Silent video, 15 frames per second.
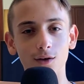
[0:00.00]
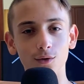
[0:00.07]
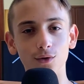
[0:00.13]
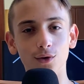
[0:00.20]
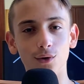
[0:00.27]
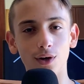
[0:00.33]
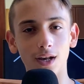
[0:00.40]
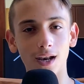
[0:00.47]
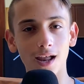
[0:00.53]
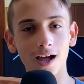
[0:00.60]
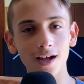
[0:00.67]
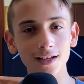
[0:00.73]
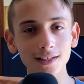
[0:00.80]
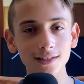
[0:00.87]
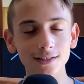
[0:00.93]

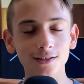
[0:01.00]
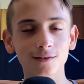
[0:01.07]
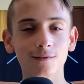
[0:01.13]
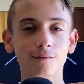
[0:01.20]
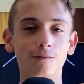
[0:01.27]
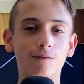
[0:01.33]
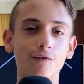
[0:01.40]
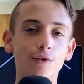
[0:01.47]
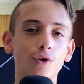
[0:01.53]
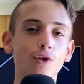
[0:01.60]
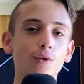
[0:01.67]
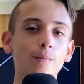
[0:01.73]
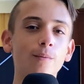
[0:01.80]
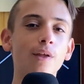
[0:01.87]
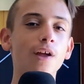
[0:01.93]
relax
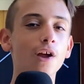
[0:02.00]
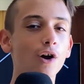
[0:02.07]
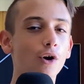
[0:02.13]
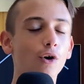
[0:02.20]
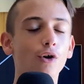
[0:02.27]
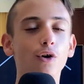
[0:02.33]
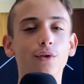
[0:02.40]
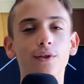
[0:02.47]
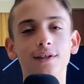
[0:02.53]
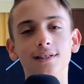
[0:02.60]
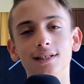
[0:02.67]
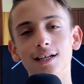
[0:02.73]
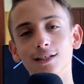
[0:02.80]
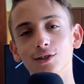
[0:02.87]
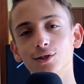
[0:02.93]
from all
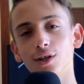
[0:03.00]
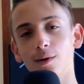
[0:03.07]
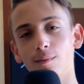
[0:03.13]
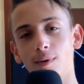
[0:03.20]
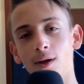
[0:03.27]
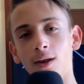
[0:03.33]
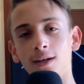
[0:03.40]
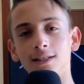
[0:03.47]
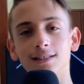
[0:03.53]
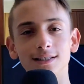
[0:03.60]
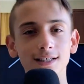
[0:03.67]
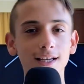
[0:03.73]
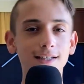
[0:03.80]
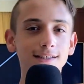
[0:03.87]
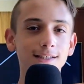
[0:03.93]
this HTML,
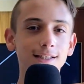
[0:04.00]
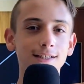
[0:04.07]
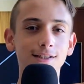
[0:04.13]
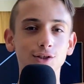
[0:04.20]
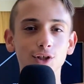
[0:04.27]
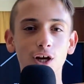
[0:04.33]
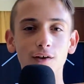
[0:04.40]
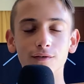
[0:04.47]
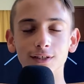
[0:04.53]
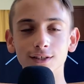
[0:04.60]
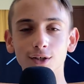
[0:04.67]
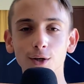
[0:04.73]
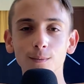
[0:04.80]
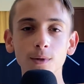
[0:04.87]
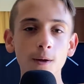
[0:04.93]
CSS,
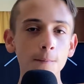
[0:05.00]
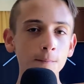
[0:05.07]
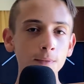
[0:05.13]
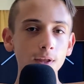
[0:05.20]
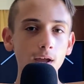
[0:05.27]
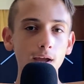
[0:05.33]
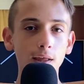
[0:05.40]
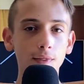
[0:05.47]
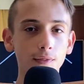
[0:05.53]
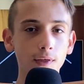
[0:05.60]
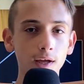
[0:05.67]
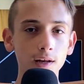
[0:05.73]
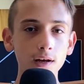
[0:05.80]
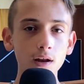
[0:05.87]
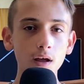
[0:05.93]
JavaScript. And
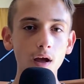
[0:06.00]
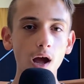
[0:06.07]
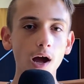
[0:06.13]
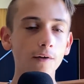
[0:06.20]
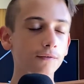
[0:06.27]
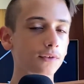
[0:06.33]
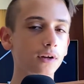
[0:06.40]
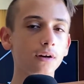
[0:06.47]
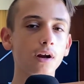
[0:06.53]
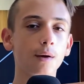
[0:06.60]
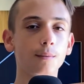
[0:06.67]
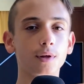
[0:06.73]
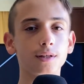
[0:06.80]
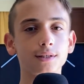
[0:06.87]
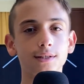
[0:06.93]
then after,
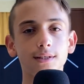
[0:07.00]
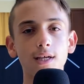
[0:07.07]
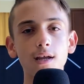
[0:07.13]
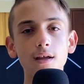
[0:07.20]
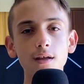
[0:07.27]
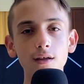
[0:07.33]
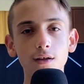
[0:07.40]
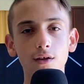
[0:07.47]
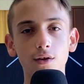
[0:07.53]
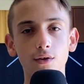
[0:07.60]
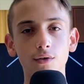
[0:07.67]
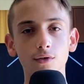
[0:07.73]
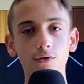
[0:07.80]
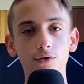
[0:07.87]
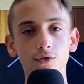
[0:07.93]
I'm not saying
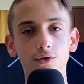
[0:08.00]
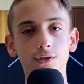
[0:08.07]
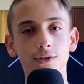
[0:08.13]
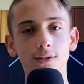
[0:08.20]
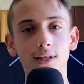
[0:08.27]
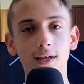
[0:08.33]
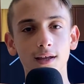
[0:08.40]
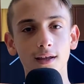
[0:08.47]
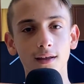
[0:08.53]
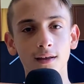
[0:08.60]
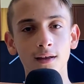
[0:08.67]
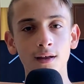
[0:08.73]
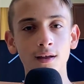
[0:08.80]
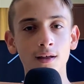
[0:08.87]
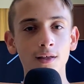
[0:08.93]
you to stay
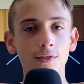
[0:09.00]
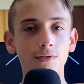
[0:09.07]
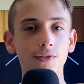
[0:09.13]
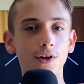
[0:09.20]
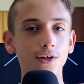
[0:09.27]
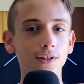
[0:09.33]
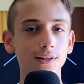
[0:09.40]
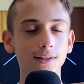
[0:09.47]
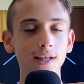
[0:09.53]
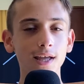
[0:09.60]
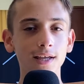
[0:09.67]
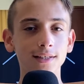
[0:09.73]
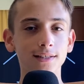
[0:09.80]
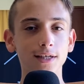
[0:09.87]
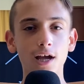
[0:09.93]
30
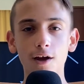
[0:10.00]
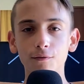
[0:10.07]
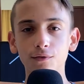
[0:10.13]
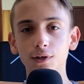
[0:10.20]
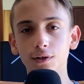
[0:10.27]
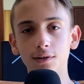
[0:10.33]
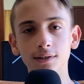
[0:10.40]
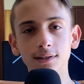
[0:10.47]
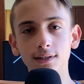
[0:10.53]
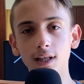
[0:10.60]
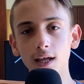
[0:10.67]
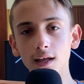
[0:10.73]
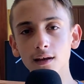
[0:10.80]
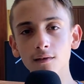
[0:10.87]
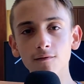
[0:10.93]
days, after
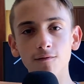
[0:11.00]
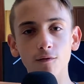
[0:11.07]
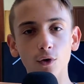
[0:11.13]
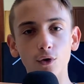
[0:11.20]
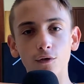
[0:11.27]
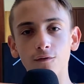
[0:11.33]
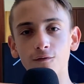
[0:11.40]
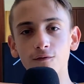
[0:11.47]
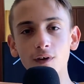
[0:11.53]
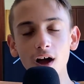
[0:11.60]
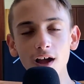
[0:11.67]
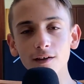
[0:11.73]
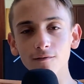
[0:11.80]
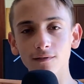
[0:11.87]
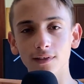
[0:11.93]
10 or
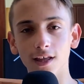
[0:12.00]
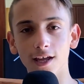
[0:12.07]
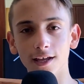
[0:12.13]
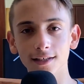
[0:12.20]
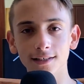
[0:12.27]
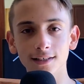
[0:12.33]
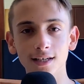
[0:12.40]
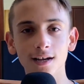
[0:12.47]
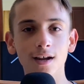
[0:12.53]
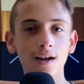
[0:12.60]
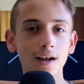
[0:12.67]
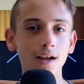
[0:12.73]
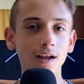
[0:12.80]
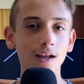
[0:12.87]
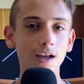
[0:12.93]
5 days,
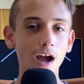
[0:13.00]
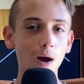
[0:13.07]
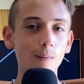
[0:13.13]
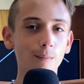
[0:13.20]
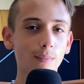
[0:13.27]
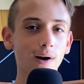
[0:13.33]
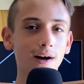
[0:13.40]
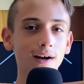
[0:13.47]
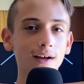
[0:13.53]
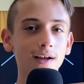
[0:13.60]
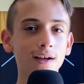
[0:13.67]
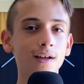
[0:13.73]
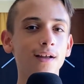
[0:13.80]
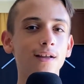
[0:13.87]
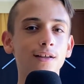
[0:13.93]
come
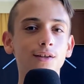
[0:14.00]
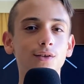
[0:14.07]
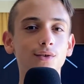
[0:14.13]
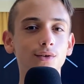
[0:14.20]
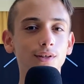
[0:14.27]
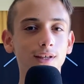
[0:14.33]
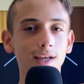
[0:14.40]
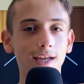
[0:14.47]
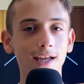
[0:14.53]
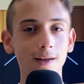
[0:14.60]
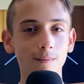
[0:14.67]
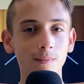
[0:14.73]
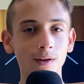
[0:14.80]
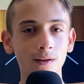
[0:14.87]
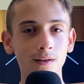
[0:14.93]
back to
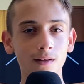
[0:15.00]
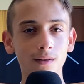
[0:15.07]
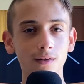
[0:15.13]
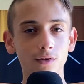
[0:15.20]
HTML,